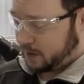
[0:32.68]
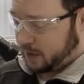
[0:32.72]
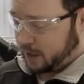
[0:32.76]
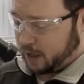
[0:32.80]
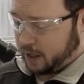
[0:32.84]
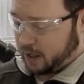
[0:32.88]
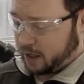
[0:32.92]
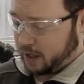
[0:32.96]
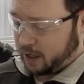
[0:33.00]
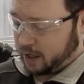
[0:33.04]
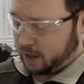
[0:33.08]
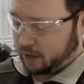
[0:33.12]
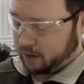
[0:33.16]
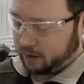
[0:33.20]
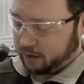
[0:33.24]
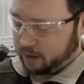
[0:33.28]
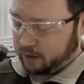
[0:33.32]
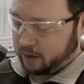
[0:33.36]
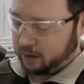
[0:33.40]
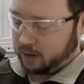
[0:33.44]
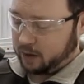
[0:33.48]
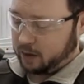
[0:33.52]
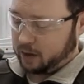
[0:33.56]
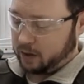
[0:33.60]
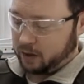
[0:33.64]
And
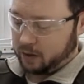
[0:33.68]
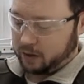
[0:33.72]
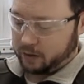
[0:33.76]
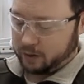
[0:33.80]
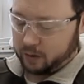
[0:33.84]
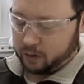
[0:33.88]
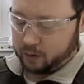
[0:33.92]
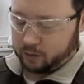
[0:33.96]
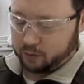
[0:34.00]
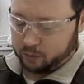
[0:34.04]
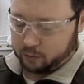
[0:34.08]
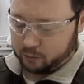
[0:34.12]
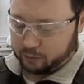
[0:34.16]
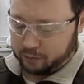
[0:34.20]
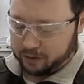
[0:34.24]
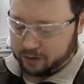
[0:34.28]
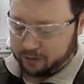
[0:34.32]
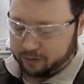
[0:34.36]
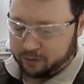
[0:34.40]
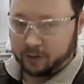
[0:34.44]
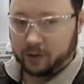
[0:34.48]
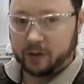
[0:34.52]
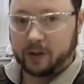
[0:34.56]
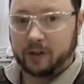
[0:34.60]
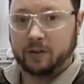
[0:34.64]
those will be
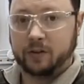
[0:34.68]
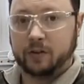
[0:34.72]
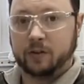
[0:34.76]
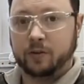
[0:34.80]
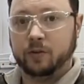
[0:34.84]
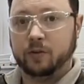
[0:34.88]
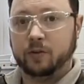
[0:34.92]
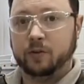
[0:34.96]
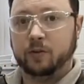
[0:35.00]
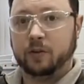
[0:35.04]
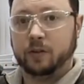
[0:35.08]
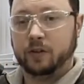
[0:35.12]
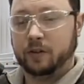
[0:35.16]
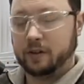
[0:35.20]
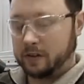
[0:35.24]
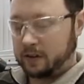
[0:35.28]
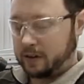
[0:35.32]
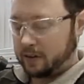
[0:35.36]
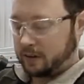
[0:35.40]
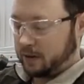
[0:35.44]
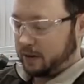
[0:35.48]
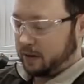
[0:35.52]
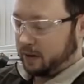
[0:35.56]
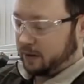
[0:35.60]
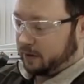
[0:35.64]
for the 2
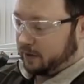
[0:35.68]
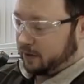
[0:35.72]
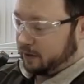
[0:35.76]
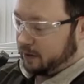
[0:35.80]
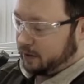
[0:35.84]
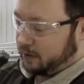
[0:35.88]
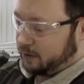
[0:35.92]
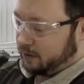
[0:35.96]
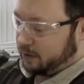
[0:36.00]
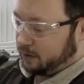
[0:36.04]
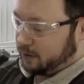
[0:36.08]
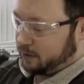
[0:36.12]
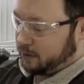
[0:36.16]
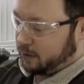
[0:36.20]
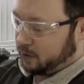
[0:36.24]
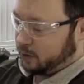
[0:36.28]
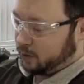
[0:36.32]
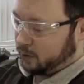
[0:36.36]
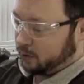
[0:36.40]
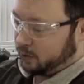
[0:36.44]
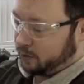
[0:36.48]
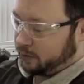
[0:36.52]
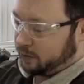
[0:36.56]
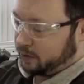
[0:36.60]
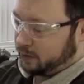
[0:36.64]

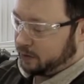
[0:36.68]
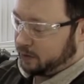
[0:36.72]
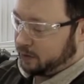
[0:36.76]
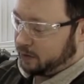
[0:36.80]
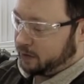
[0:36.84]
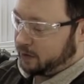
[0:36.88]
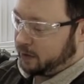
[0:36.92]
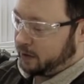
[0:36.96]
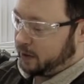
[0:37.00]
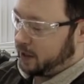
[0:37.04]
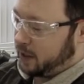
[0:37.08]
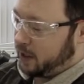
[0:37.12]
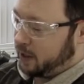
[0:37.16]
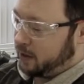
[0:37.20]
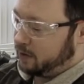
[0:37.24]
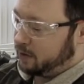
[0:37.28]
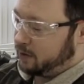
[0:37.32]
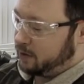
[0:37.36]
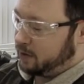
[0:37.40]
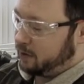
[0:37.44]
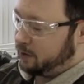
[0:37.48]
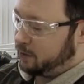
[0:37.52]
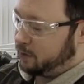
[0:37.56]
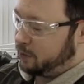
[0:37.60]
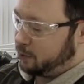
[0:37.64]
holes into the edge
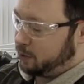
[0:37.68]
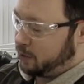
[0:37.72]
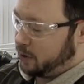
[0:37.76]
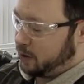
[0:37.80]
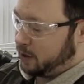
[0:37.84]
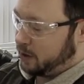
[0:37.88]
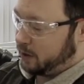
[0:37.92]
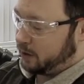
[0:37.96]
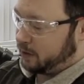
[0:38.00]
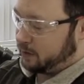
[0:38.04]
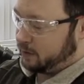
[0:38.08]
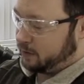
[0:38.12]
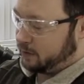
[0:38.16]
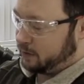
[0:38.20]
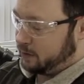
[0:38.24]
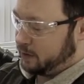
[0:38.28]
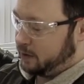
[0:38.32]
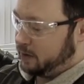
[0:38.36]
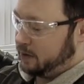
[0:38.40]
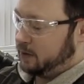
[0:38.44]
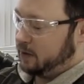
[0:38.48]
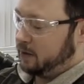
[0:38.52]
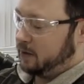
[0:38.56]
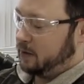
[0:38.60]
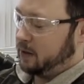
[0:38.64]
of the product.
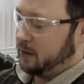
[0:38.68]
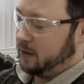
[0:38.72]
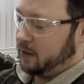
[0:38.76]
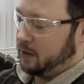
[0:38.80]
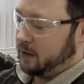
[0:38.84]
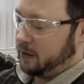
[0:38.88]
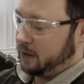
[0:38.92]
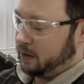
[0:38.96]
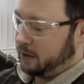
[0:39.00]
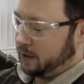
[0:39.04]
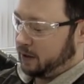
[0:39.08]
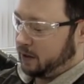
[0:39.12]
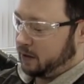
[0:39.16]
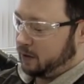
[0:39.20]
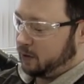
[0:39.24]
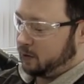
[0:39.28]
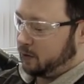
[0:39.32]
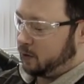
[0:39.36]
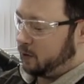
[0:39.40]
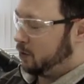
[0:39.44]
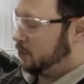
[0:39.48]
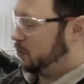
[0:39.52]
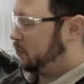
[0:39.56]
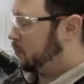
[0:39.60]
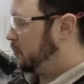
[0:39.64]
The other
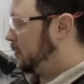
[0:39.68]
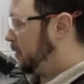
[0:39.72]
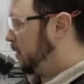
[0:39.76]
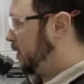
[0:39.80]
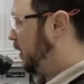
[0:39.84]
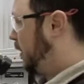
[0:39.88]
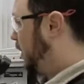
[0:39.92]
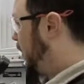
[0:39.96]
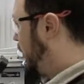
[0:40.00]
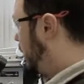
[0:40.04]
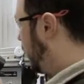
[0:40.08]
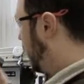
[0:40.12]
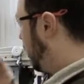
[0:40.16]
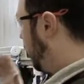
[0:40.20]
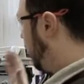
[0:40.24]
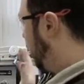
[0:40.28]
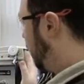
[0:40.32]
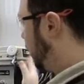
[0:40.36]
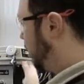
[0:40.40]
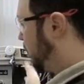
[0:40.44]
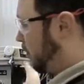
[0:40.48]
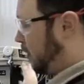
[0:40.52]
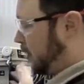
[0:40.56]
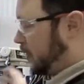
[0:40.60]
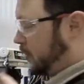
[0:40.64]
holes will be done on our
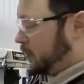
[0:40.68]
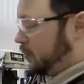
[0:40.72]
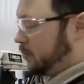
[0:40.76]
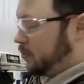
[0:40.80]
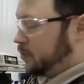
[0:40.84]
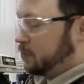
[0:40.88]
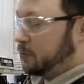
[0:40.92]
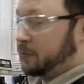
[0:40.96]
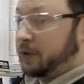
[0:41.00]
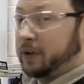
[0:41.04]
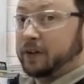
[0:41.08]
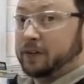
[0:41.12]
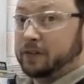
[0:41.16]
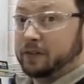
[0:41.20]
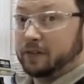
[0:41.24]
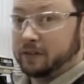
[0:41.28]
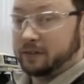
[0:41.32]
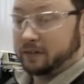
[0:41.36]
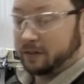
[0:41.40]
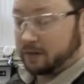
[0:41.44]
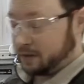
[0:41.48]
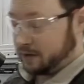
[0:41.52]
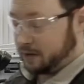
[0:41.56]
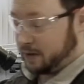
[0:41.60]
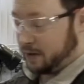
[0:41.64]
smaller drill
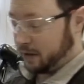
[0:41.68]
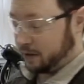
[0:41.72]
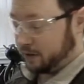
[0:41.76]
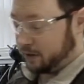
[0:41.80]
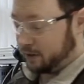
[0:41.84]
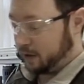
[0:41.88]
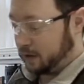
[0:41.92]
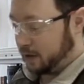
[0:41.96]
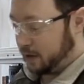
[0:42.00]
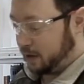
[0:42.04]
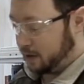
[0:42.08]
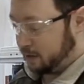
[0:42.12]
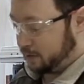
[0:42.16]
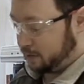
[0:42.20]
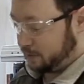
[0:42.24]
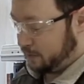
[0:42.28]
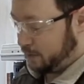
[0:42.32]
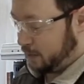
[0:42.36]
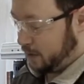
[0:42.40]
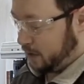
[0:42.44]
presses next to this.